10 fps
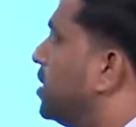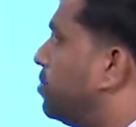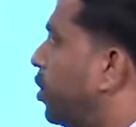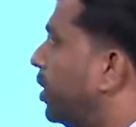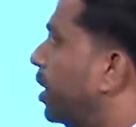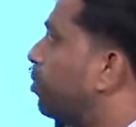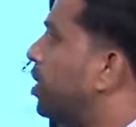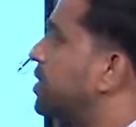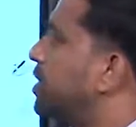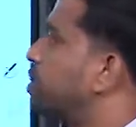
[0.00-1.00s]
a monetary
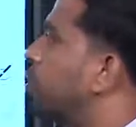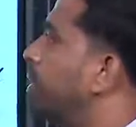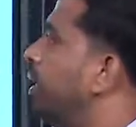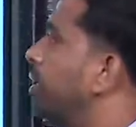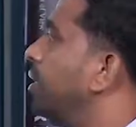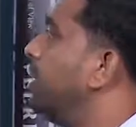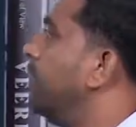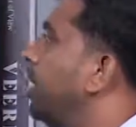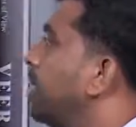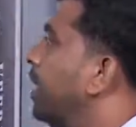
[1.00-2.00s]
policy instrument.
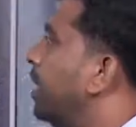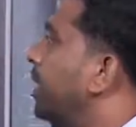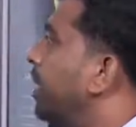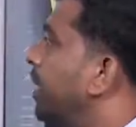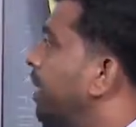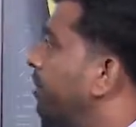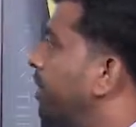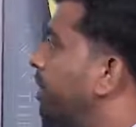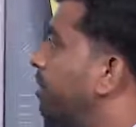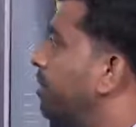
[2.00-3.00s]
Declaring
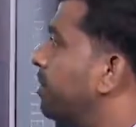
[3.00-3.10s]
dividend